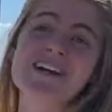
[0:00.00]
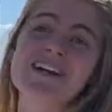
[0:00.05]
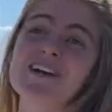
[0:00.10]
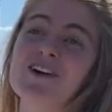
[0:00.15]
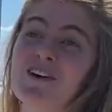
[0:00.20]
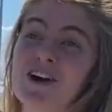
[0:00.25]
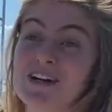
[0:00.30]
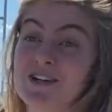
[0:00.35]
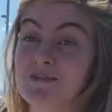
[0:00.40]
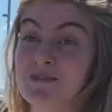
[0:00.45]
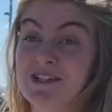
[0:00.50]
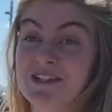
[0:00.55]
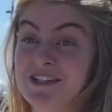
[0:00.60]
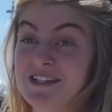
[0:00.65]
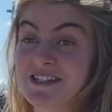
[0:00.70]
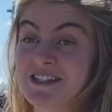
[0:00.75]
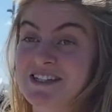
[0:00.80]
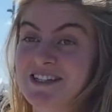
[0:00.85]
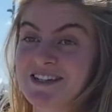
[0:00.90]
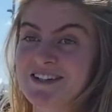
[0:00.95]
incredible as a
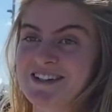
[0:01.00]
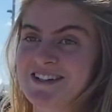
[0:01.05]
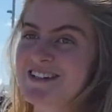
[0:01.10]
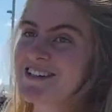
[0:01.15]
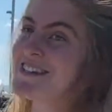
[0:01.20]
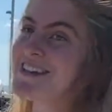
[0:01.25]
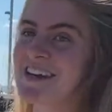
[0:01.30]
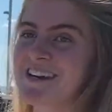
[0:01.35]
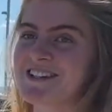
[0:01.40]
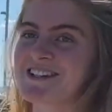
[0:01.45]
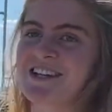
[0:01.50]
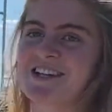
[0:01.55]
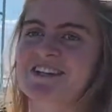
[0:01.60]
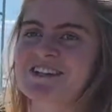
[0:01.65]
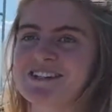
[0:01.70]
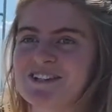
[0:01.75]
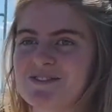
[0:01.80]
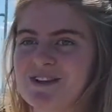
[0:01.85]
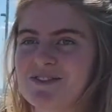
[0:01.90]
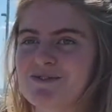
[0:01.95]
student to get a
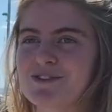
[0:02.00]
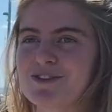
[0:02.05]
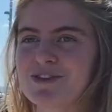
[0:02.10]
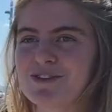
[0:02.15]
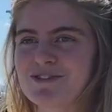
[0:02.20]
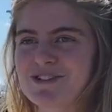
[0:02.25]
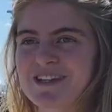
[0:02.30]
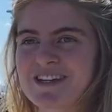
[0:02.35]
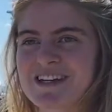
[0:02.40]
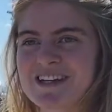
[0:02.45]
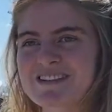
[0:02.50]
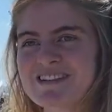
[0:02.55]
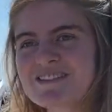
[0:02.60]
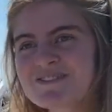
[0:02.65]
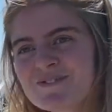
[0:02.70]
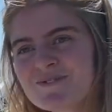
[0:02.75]
chance to be involved in it.